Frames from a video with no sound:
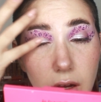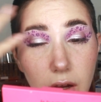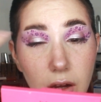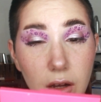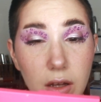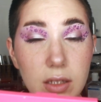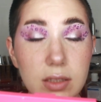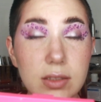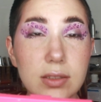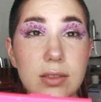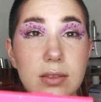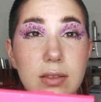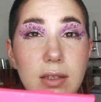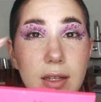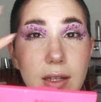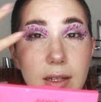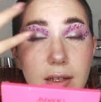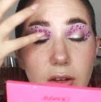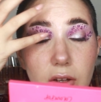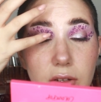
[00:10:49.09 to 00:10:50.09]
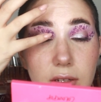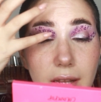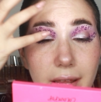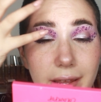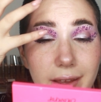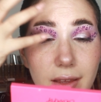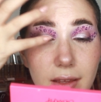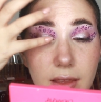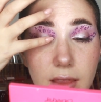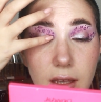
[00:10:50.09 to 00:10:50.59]
on
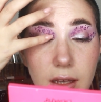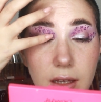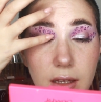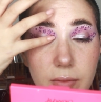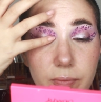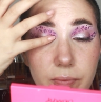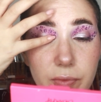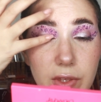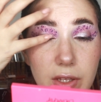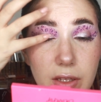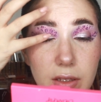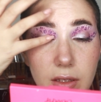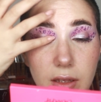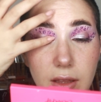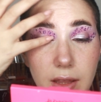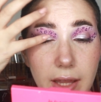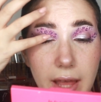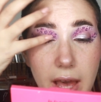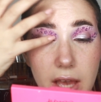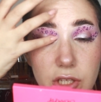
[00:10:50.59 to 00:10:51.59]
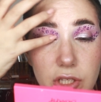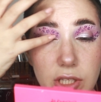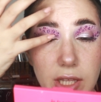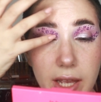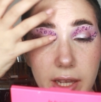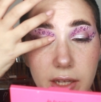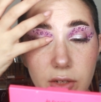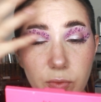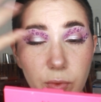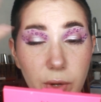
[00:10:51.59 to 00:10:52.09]
like the lash
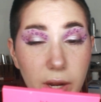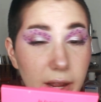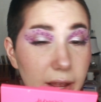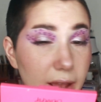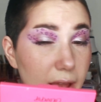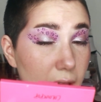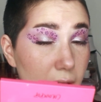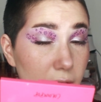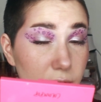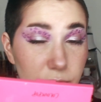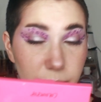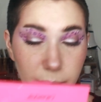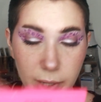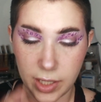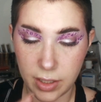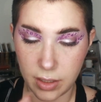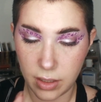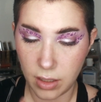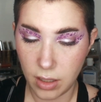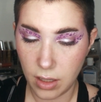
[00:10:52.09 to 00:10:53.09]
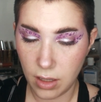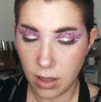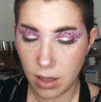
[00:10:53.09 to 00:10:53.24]
line where I have my